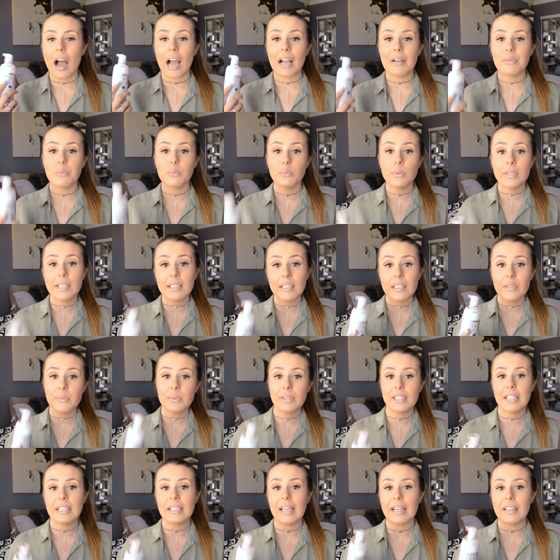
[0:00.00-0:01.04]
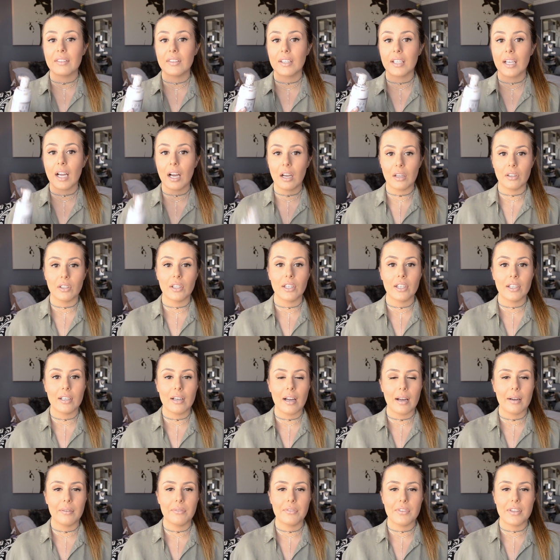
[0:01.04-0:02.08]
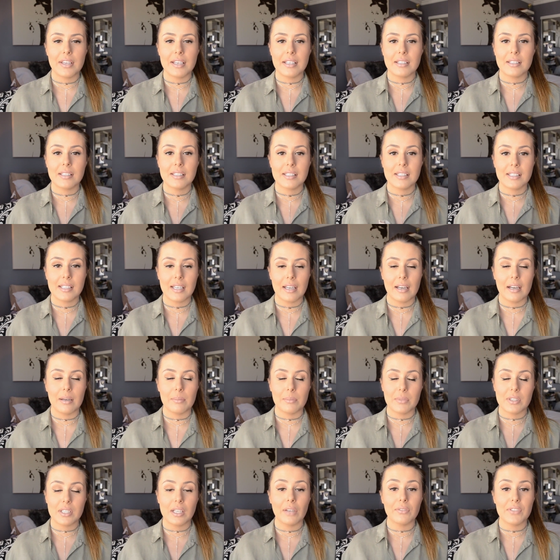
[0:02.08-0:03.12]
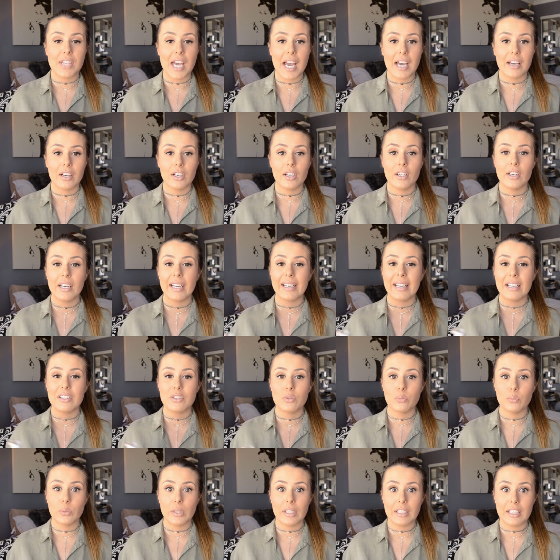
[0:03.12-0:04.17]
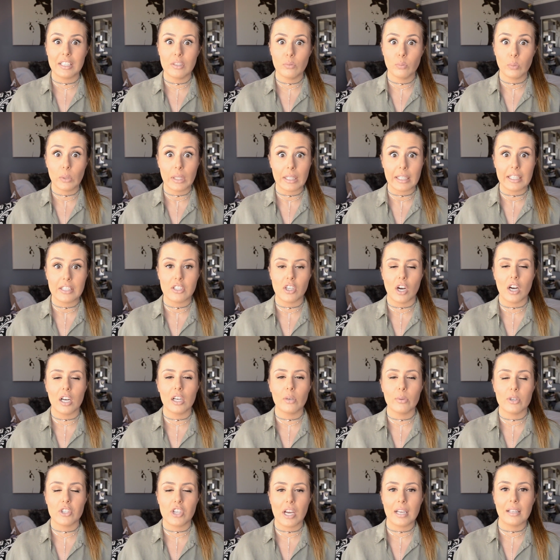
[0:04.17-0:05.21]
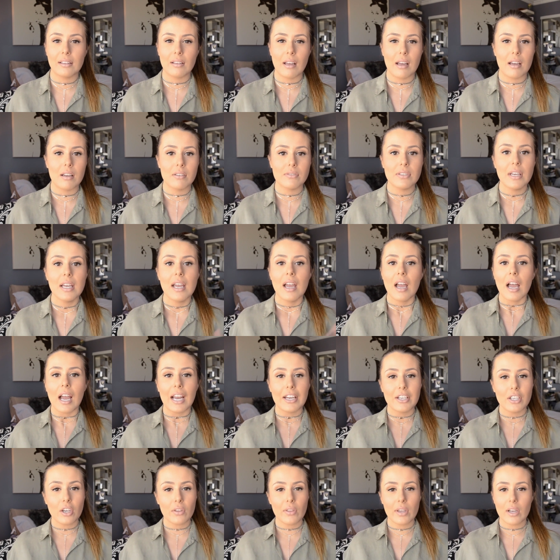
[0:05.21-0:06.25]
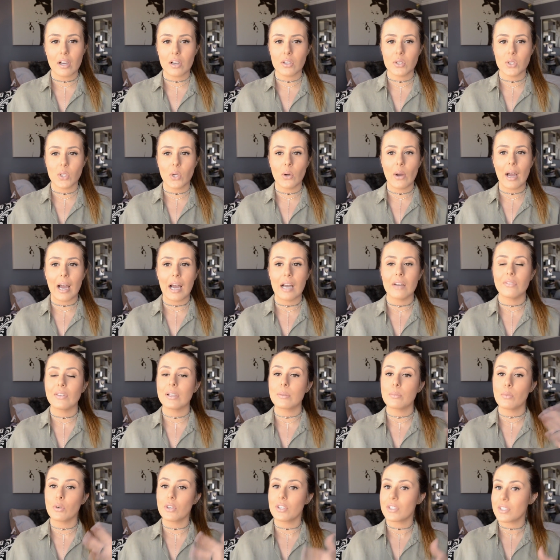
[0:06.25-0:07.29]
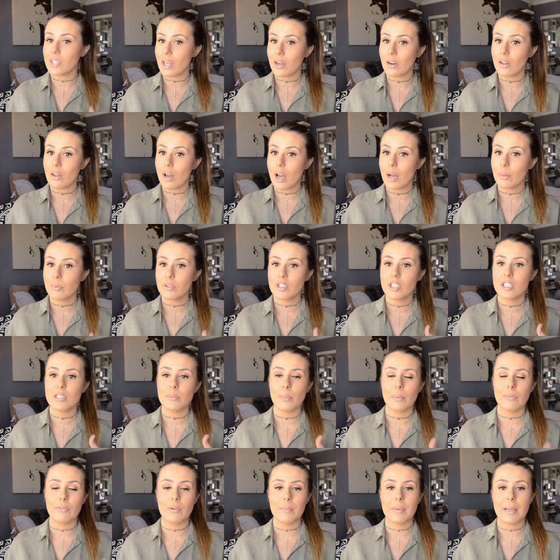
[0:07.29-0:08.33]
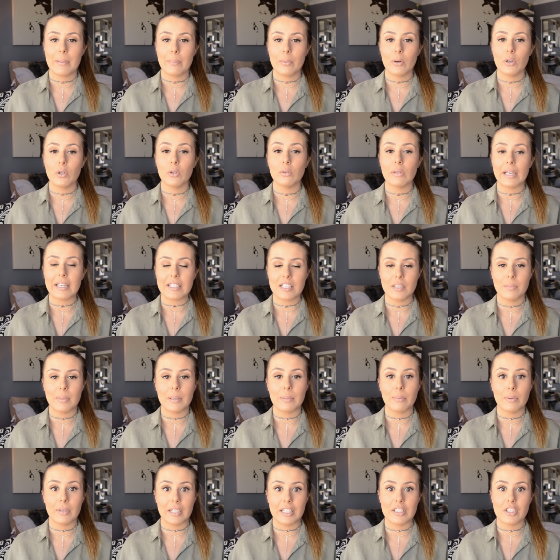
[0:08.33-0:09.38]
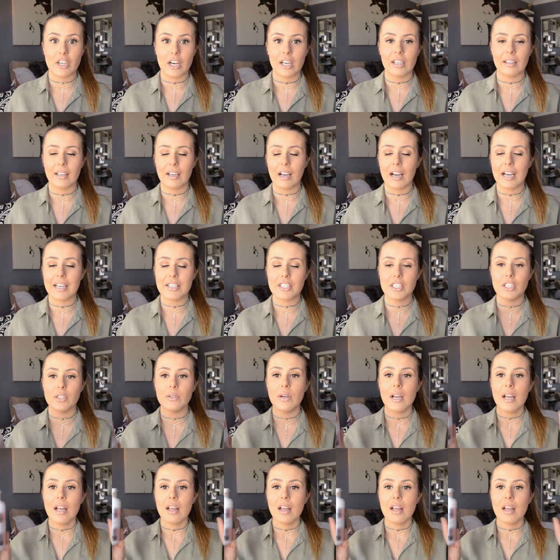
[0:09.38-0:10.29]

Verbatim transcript: I really, really like the color of this um, self-tanner. It gets really, really dark, which I love. I know they also have like more subtle options, but for people who like to be pretty dark like I do,